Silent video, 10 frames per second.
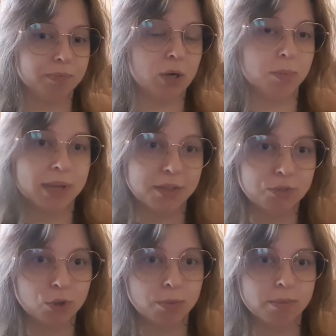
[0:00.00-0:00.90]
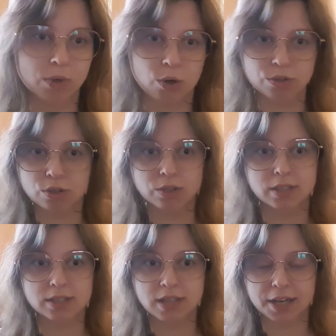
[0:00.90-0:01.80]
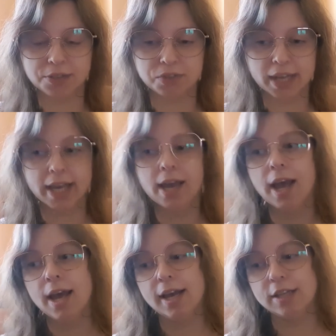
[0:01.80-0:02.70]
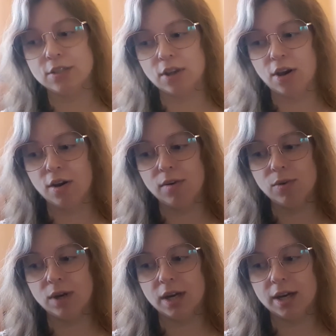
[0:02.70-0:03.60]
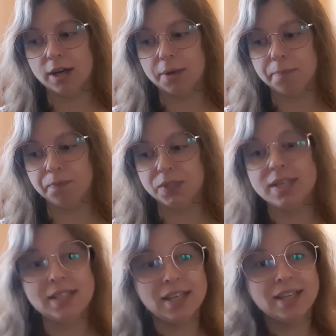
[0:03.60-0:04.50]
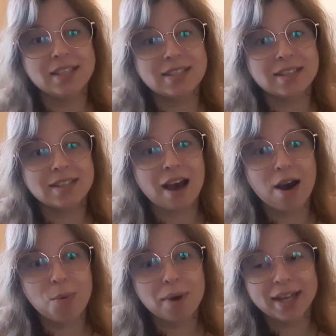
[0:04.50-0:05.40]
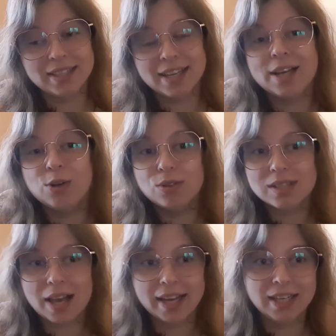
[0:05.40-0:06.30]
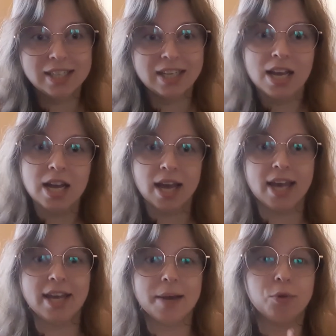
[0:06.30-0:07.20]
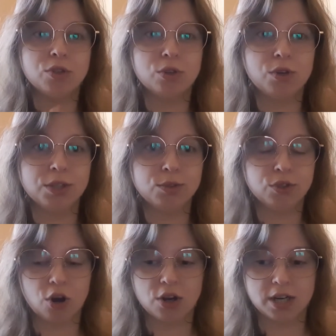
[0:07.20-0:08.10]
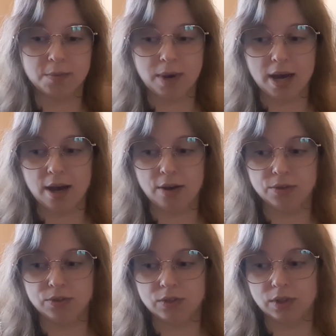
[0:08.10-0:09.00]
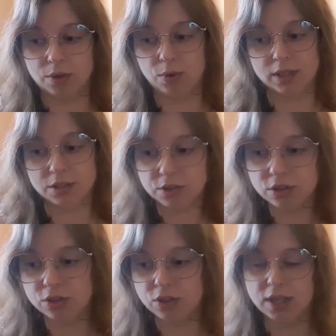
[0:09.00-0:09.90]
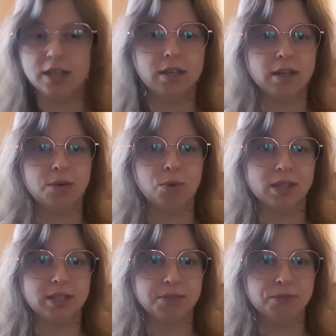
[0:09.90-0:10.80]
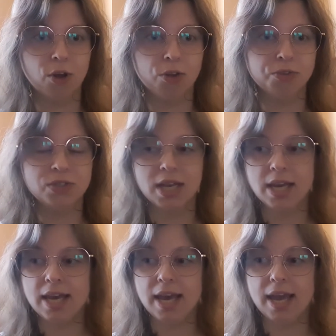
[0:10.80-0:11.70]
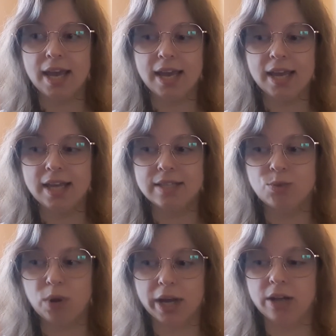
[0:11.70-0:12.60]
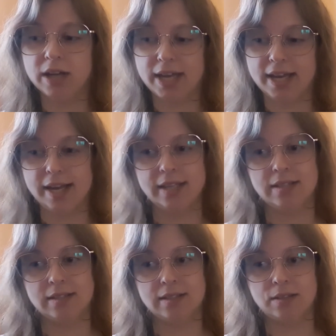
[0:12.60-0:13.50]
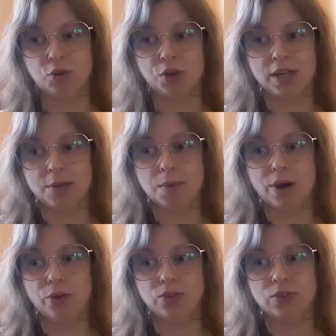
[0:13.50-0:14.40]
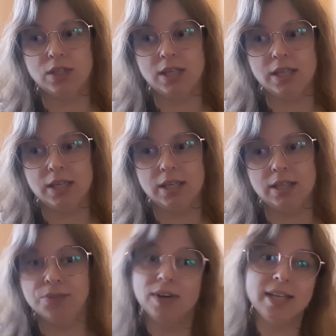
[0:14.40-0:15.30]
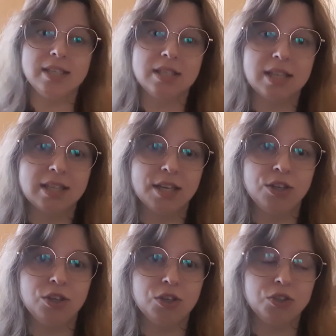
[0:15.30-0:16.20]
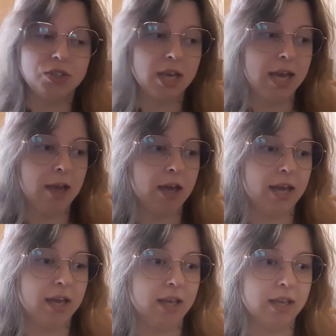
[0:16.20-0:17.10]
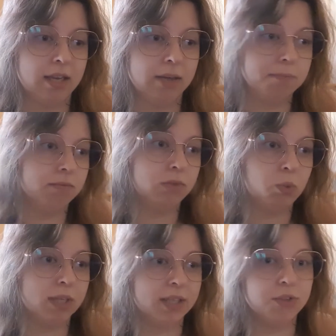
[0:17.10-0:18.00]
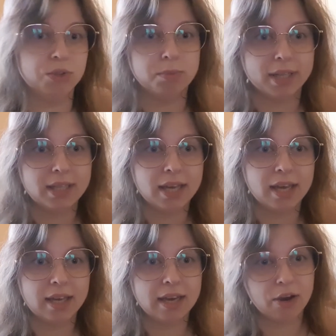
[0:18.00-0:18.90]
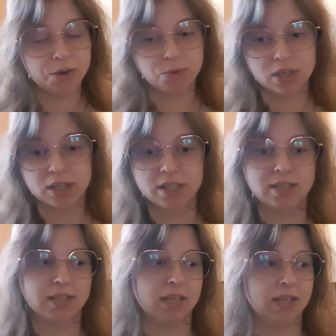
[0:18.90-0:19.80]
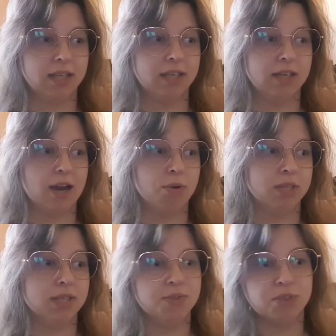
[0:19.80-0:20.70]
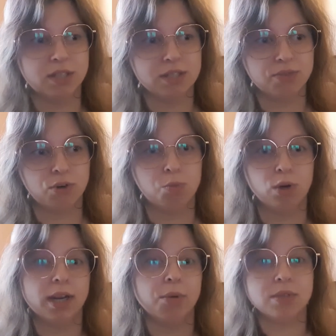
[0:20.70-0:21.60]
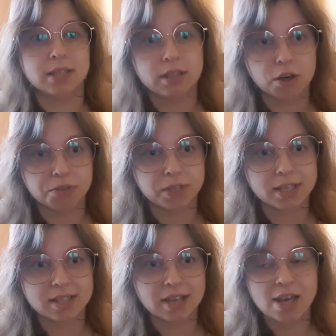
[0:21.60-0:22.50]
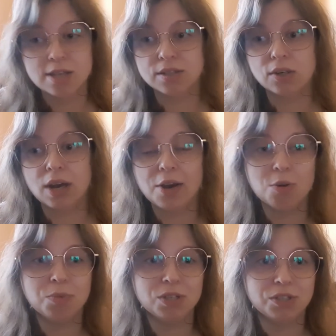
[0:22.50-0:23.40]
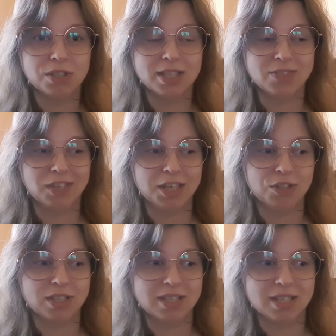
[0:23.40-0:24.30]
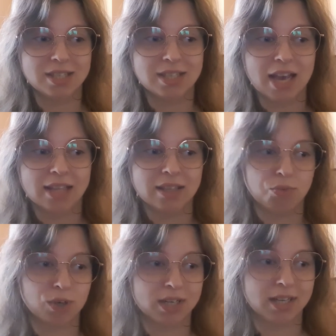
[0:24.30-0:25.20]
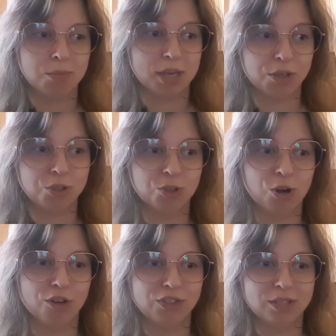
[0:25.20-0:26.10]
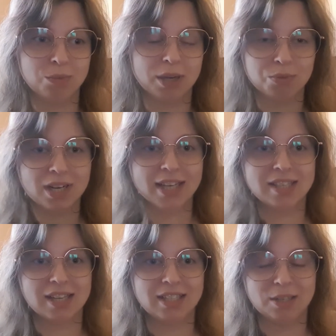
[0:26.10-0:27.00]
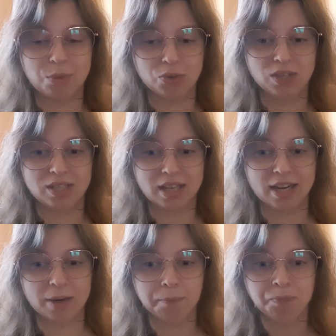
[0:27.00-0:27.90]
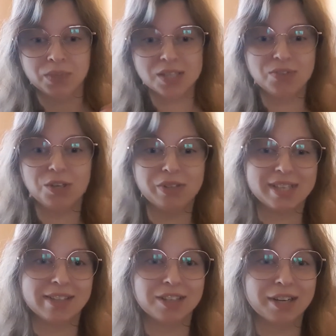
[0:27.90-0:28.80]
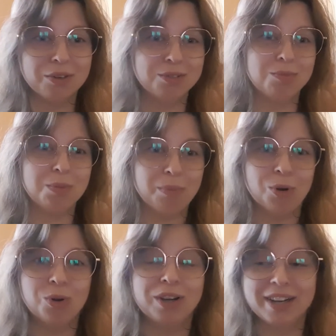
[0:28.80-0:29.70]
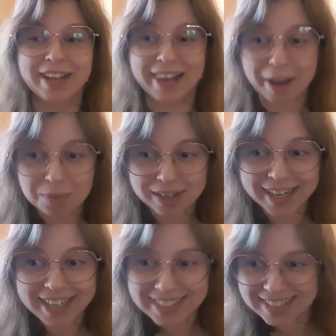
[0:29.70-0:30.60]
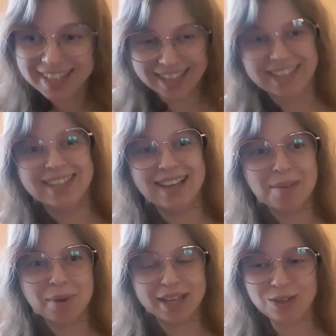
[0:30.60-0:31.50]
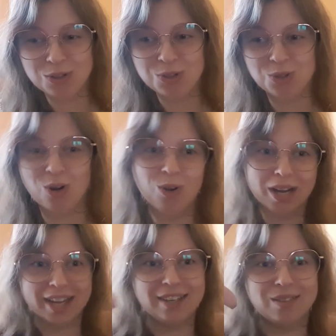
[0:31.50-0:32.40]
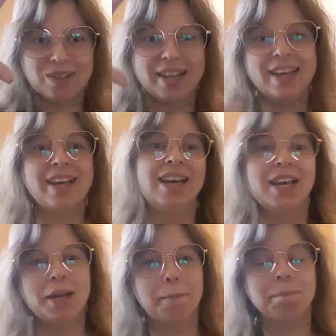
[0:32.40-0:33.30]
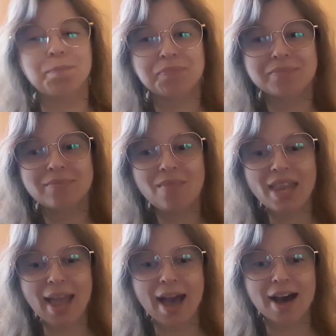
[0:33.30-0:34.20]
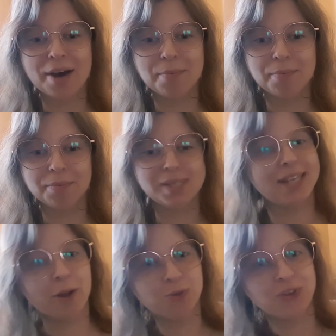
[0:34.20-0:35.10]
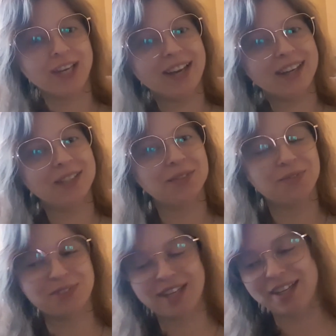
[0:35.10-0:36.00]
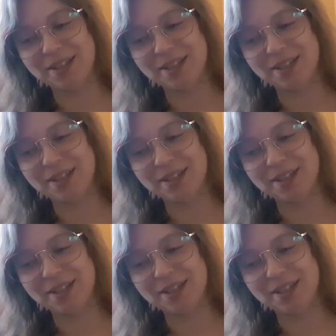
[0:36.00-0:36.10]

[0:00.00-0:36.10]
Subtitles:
Power Platform consultant kind of thing. So this is how my day looks like. And I'm also going to talk about what I do and what it involves, as well as talking about the devices that I use and what I do in my day, how it works, and how it differs from when I was in the office. So I hope you enjoyed this video. This is different than my usual content, but I'm really excited about this. And this video is actually going to be more elaborate than my usual kind of like selfie kind of